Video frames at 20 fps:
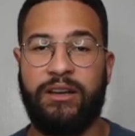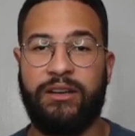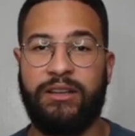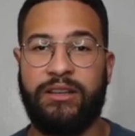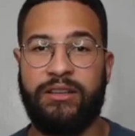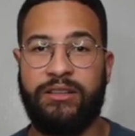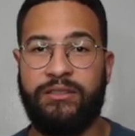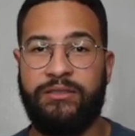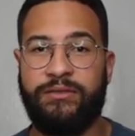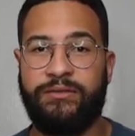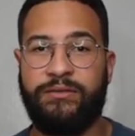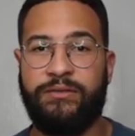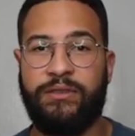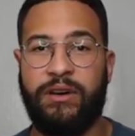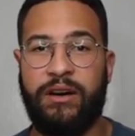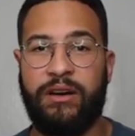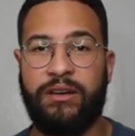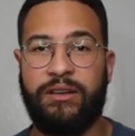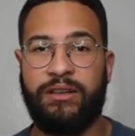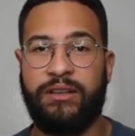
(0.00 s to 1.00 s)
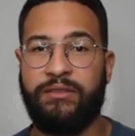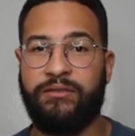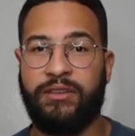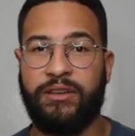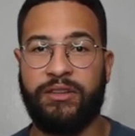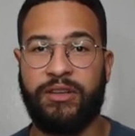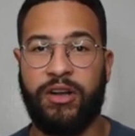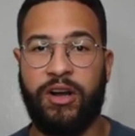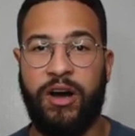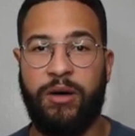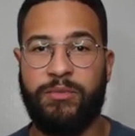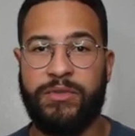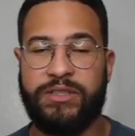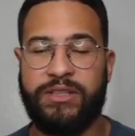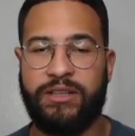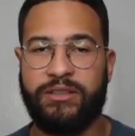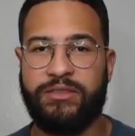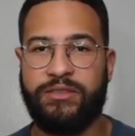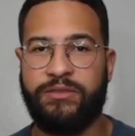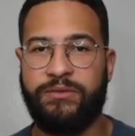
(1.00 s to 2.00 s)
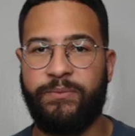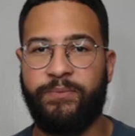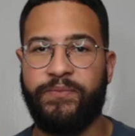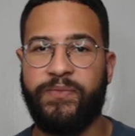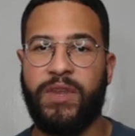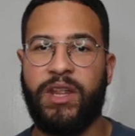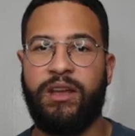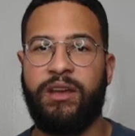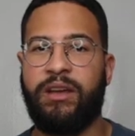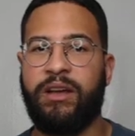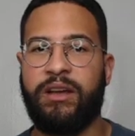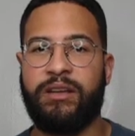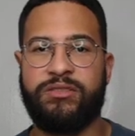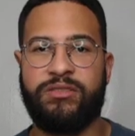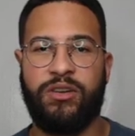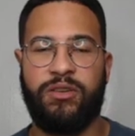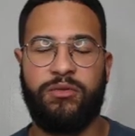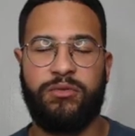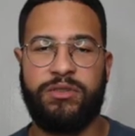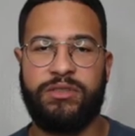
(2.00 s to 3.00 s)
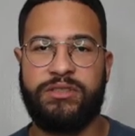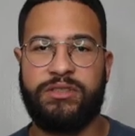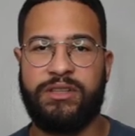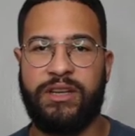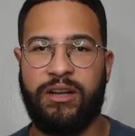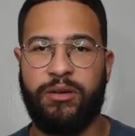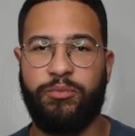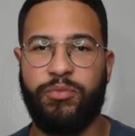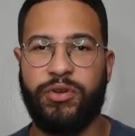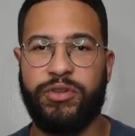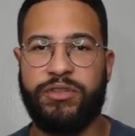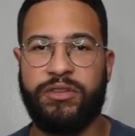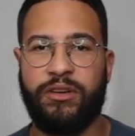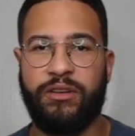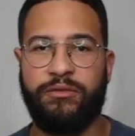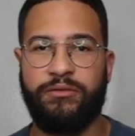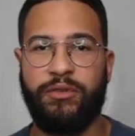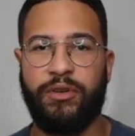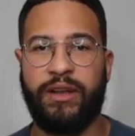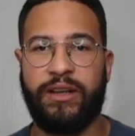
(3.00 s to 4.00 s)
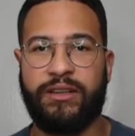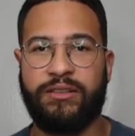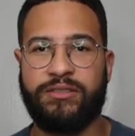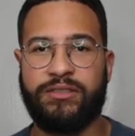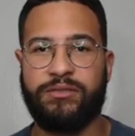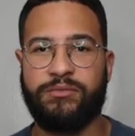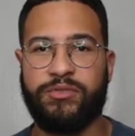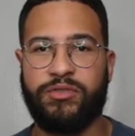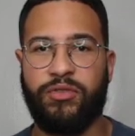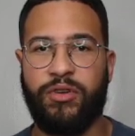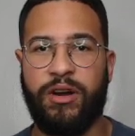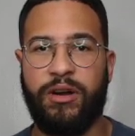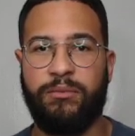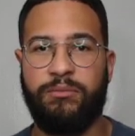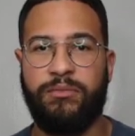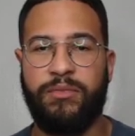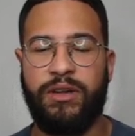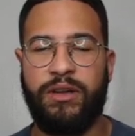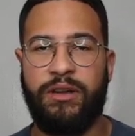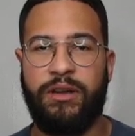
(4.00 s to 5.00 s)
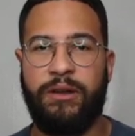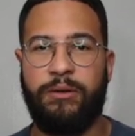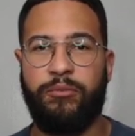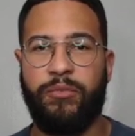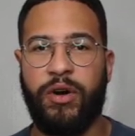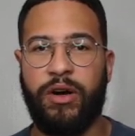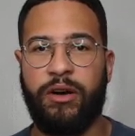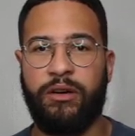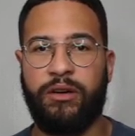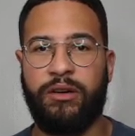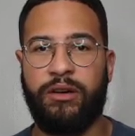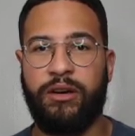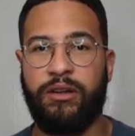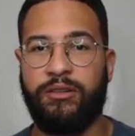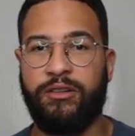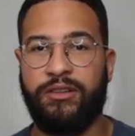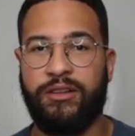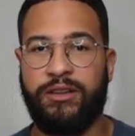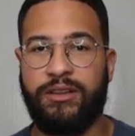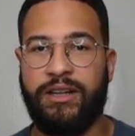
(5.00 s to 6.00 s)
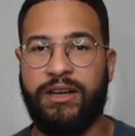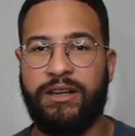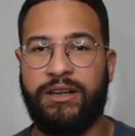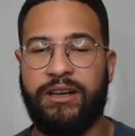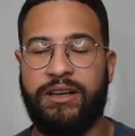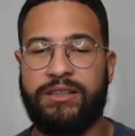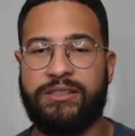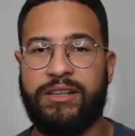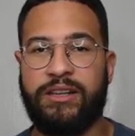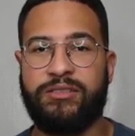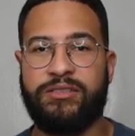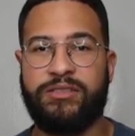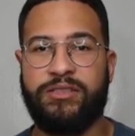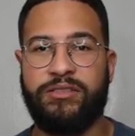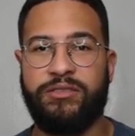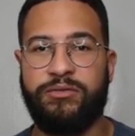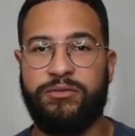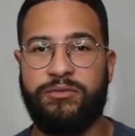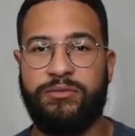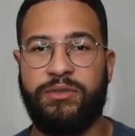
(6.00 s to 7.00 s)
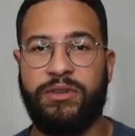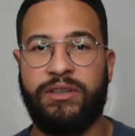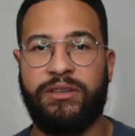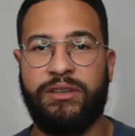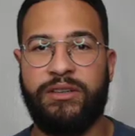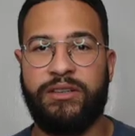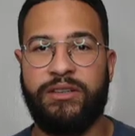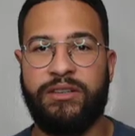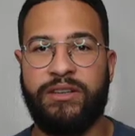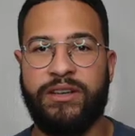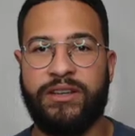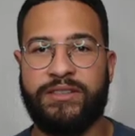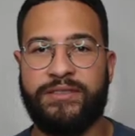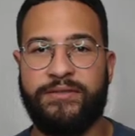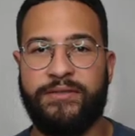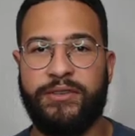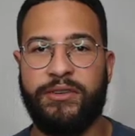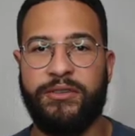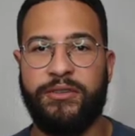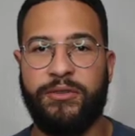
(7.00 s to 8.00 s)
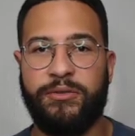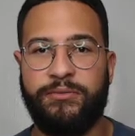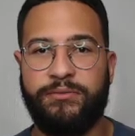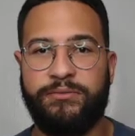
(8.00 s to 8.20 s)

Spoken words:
leave it in the comment section. As always, I'd appreciate it if you like and subscribe. But other than that, guys, I'll see you in the next video.